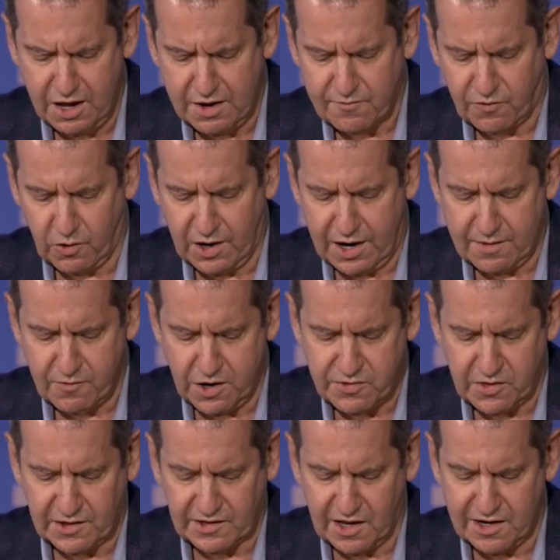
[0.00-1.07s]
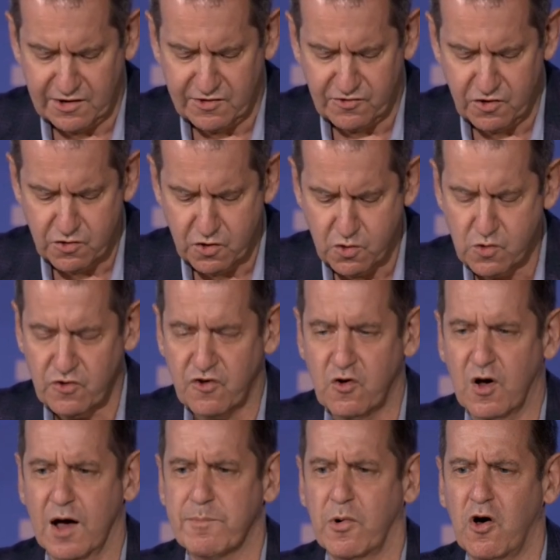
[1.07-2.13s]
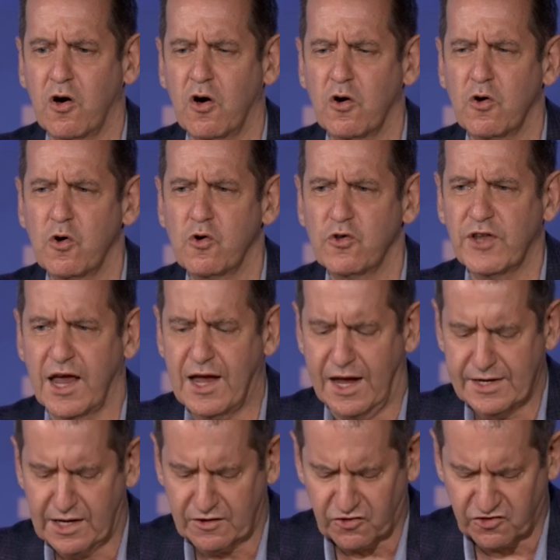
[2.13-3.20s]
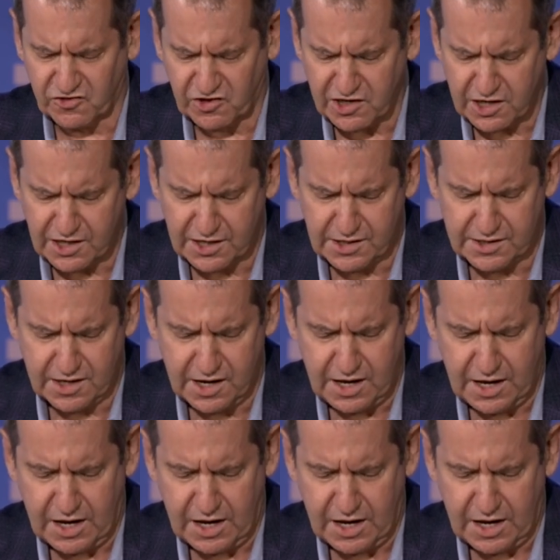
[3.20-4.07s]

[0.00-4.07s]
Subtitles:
for everything they do to uphold and exceed